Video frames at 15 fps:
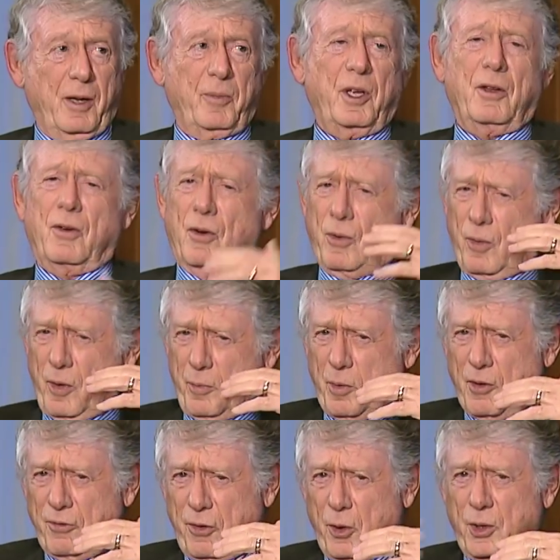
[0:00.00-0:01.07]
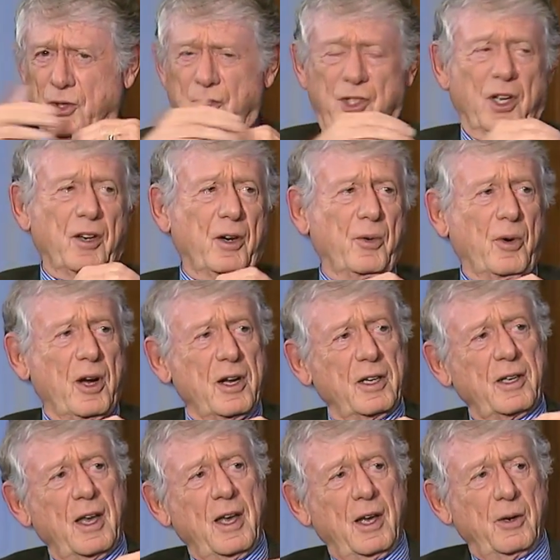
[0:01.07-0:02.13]
I mean, you know, we've been focused on
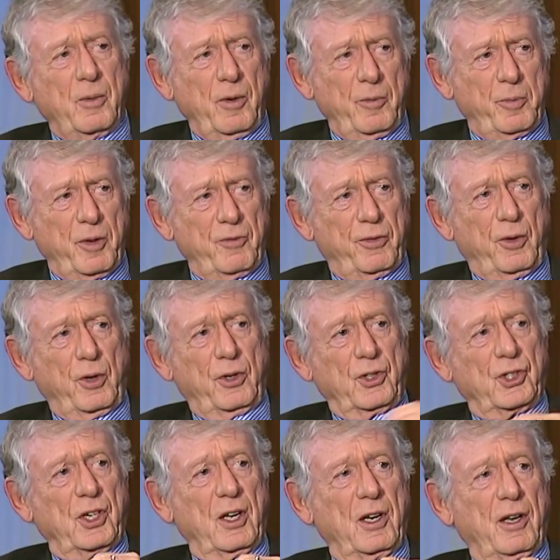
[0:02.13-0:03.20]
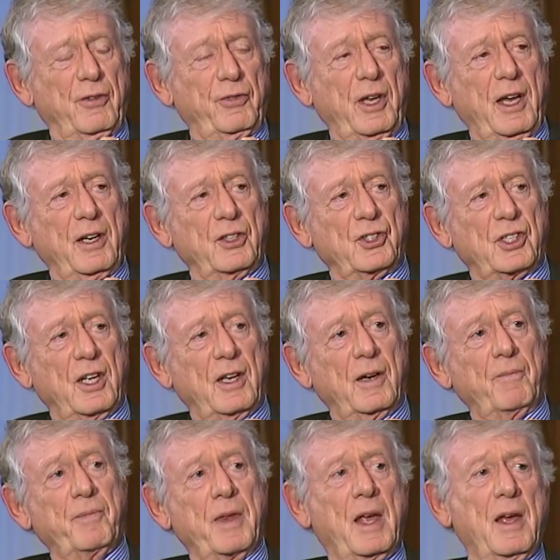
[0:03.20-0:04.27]
Iraq, mm -hmm. we've been mm-hmm. focused mm -hmm. on
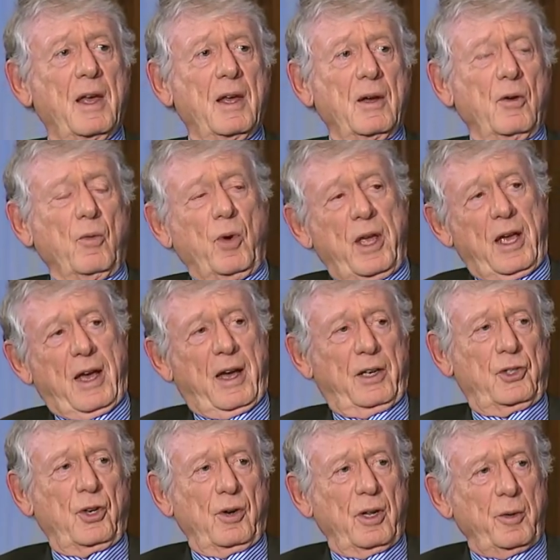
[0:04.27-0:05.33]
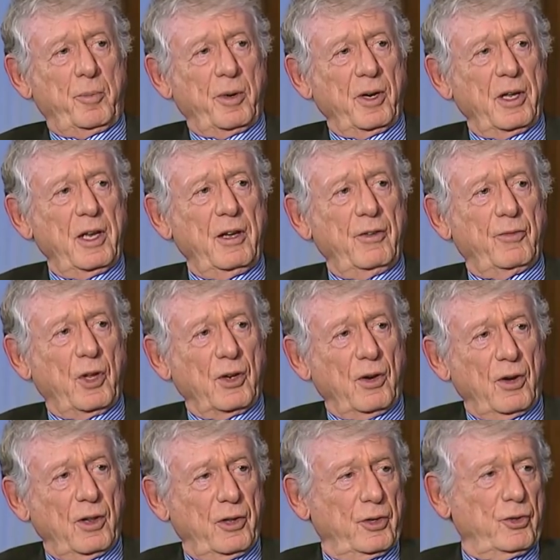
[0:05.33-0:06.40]
Afghanistan. We actually believe that
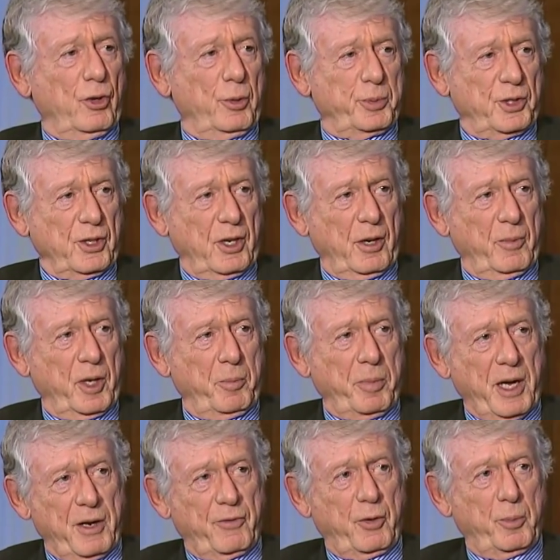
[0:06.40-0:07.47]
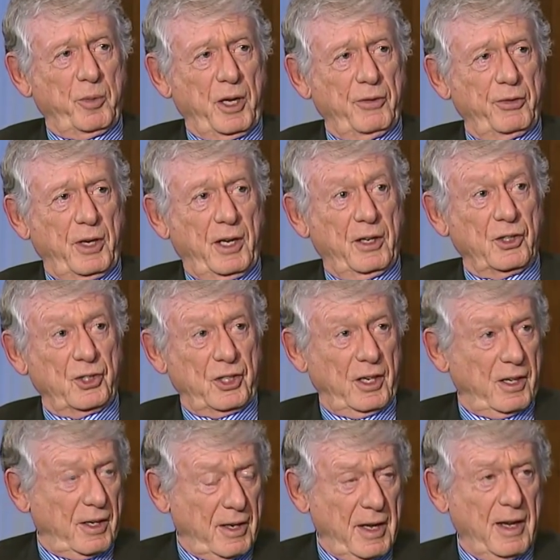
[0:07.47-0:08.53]
all the troops are coming back from
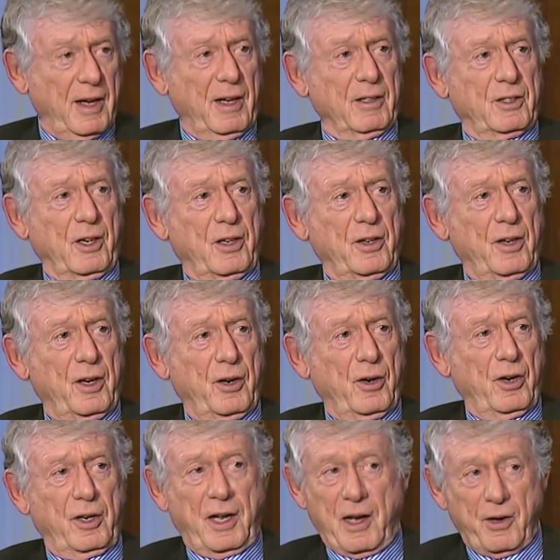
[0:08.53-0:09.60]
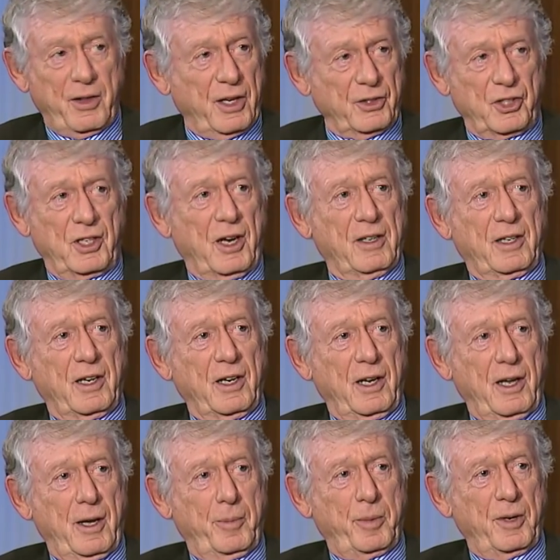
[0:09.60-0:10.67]
Afghanistan. I'll tell you here and now that's not going to
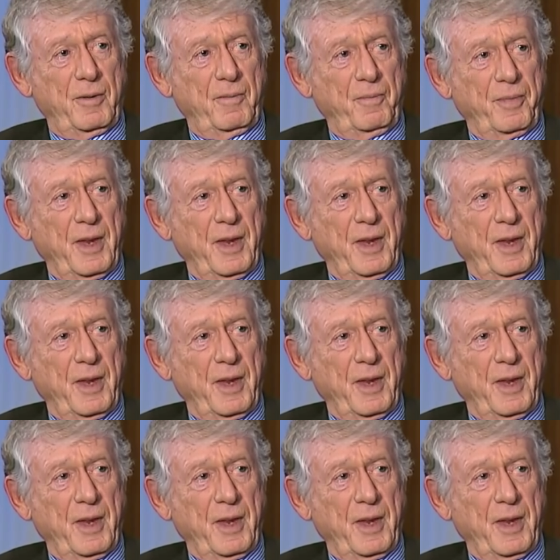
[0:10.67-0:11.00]
happen.